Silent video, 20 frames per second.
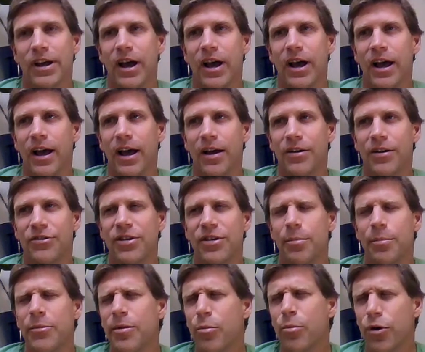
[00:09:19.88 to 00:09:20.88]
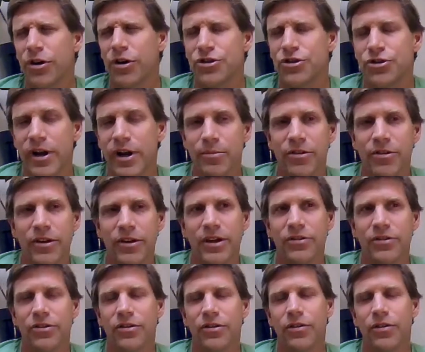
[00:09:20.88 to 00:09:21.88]
Uh, some of the more extreme
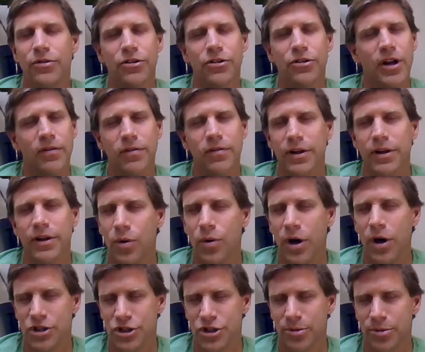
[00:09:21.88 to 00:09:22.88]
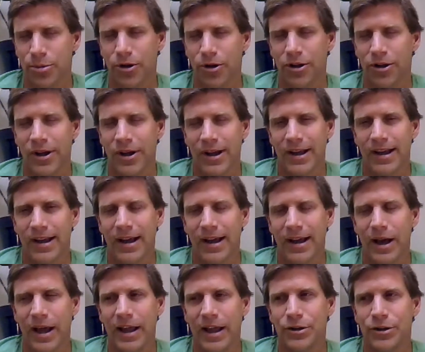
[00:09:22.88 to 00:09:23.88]
things, those are definitely questionable.
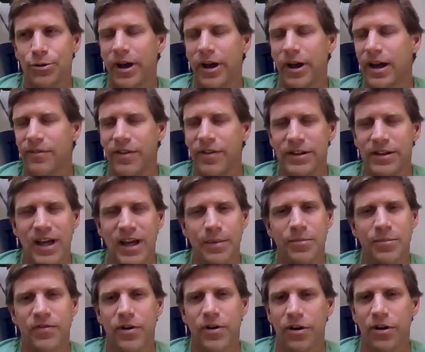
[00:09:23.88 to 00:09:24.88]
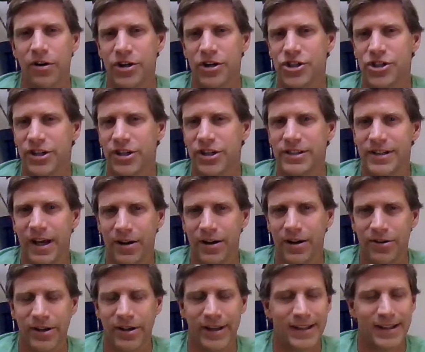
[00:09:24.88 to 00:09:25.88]
Do I have that type of courage and
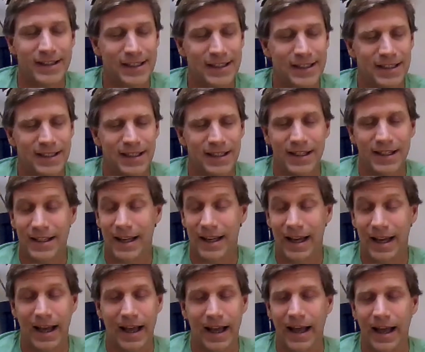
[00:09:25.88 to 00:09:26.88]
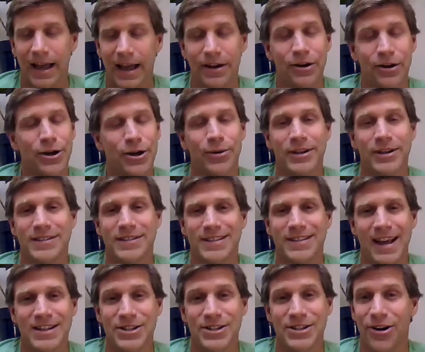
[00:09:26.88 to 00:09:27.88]
integrity? I don't know. It's
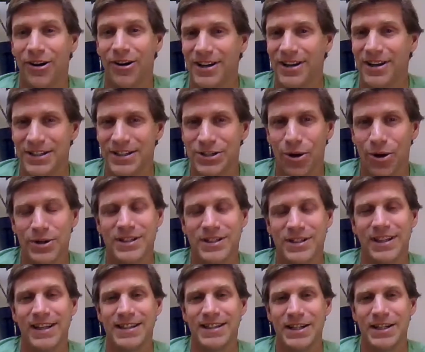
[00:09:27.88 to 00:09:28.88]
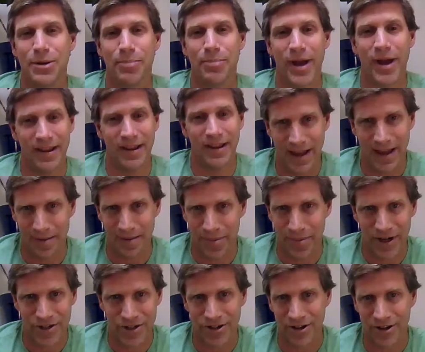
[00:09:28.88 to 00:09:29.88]
as an artist, it's always easy to paint that
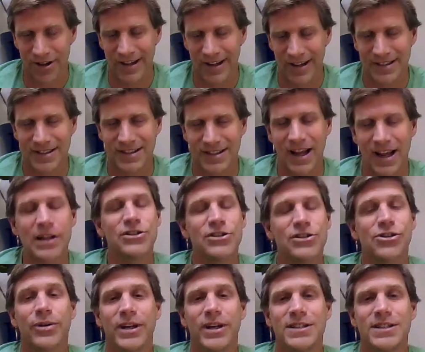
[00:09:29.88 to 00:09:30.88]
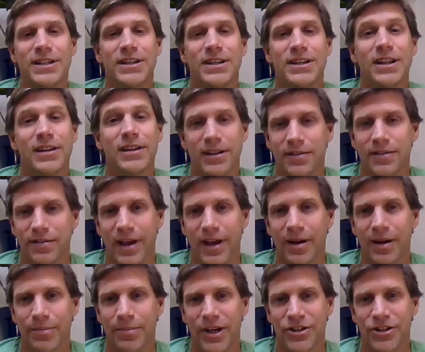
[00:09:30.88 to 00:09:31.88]
picture. It's not so easy to live
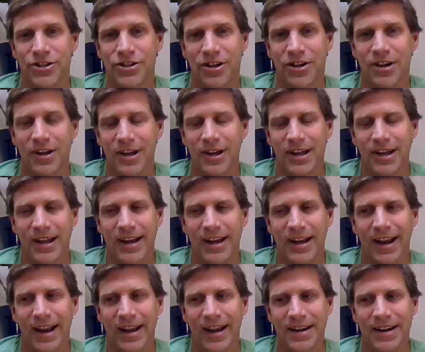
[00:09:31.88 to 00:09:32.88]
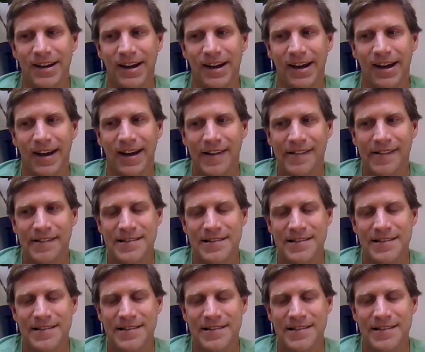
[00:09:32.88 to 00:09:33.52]
that picture. Mm-hmm. And uh,